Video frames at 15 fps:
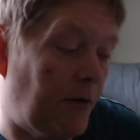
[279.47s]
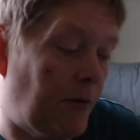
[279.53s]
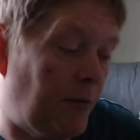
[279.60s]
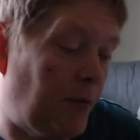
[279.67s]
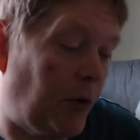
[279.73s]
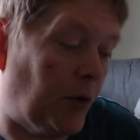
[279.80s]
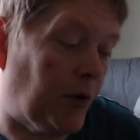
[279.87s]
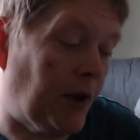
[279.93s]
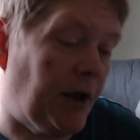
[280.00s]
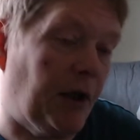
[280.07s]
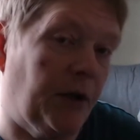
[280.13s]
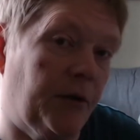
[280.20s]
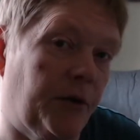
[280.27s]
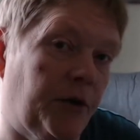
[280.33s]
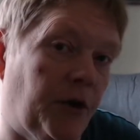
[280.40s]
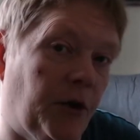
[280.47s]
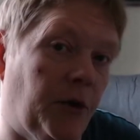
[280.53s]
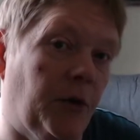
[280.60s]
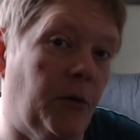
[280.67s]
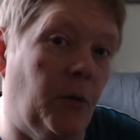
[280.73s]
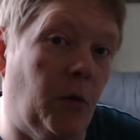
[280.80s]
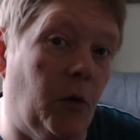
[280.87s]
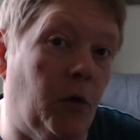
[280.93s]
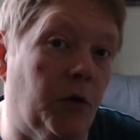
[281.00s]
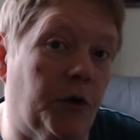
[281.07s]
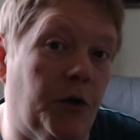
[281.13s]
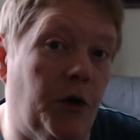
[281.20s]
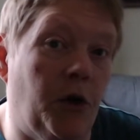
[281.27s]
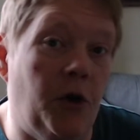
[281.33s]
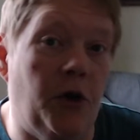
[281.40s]
put it
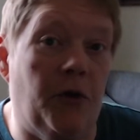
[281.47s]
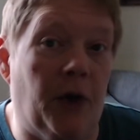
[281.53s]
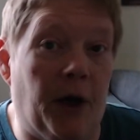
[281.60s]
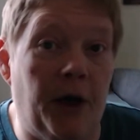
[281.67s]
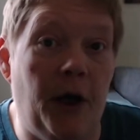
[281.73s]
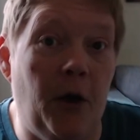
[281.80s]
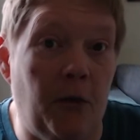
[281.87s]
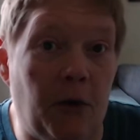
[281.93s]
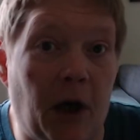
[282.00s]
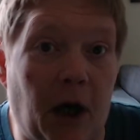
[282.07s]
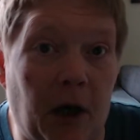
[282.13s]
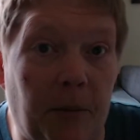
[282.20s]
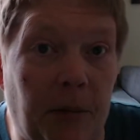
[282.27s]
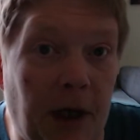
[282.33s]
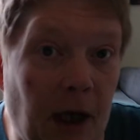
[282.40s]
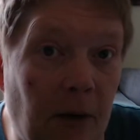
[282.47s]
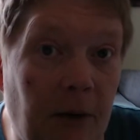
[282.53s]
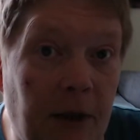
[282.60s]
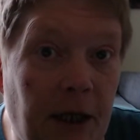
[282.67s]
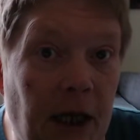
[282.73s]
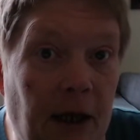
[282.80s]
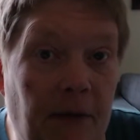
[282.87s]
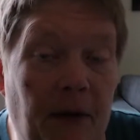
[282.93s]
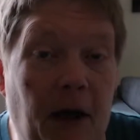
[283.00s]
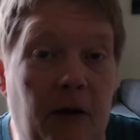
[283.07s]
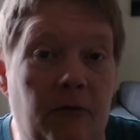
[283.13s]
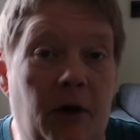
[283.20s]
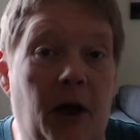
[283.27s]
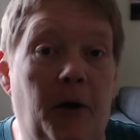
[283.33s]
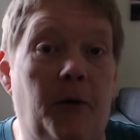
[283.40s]
towards her, and I knew that I'd be going down that
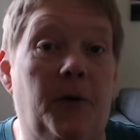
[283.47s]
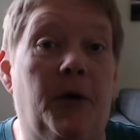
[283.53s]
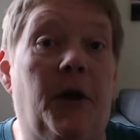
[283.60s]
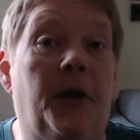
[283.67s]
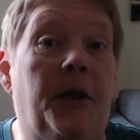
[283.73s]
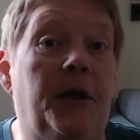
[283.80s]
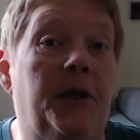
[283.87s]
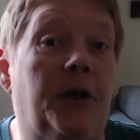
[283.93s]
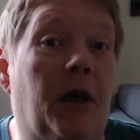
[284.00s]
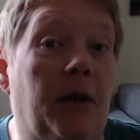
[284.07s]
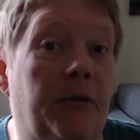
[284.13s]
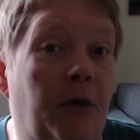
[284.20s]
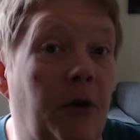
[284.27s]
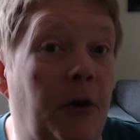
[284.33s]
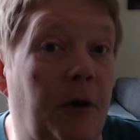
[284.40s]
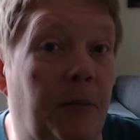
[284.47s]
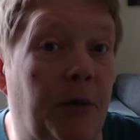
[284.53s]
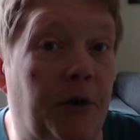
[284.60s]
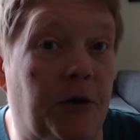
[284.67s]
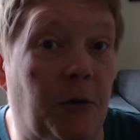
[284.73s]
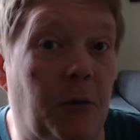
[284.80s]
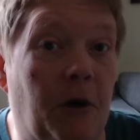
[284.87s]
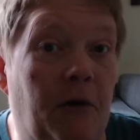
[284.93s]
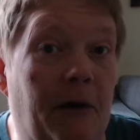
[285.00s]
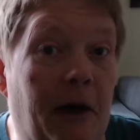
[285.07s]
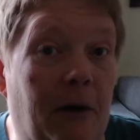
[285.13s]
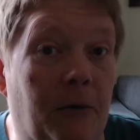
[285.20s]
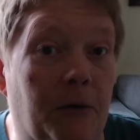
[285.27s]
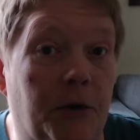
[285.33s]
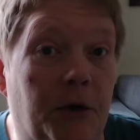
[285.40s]
road, and it diverted me somewhere
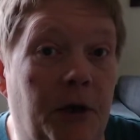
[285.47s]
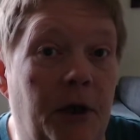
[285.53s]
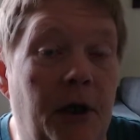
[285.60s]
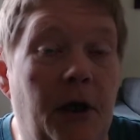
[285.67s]
else.